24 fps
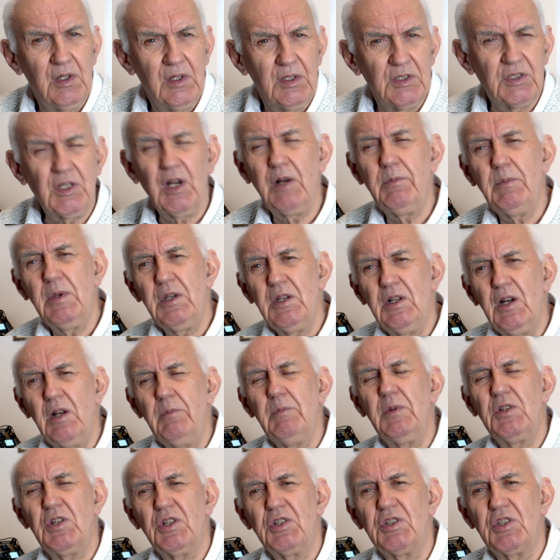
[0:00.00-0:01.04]
So let
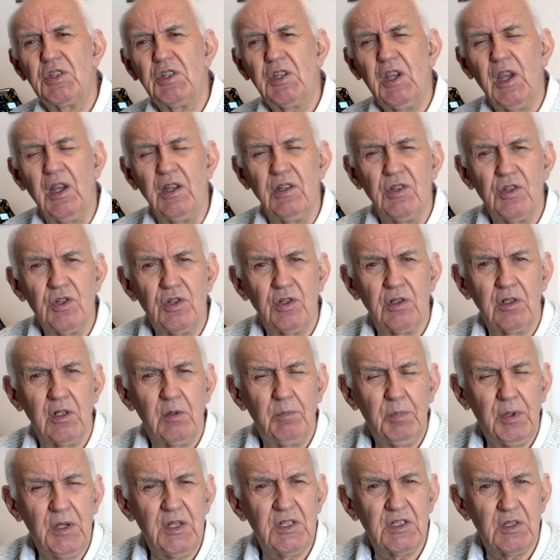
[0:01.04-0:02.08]
me just sketch on a
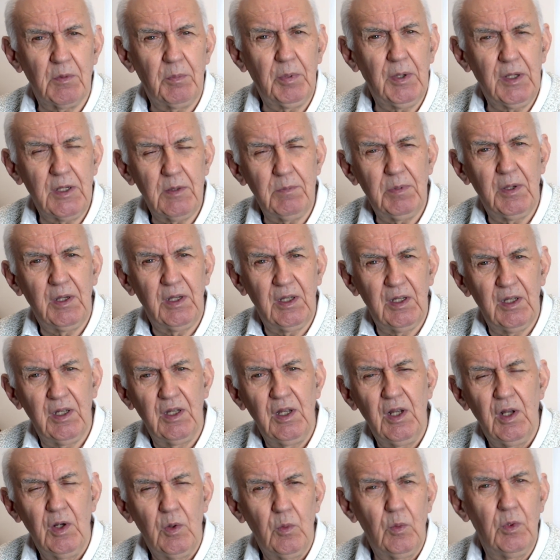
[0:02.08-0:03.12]
piece of paper here
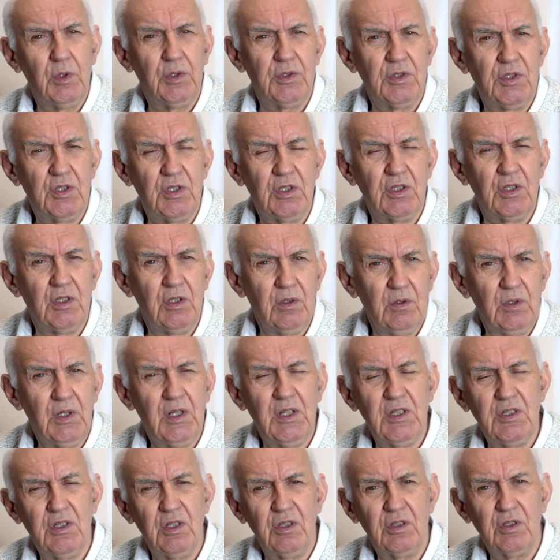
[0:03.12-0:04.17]
what you
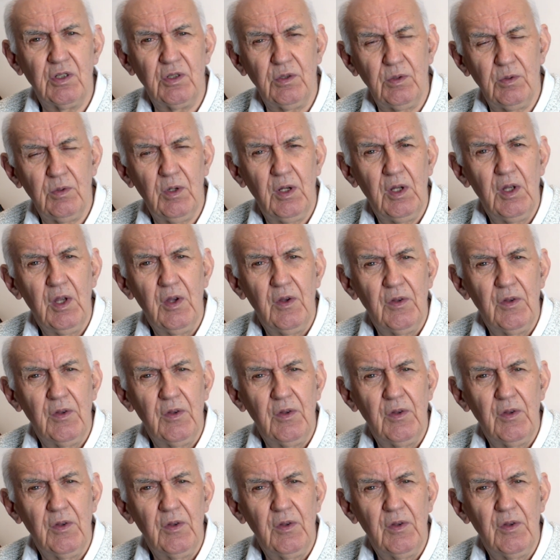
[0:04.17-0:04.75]
need to do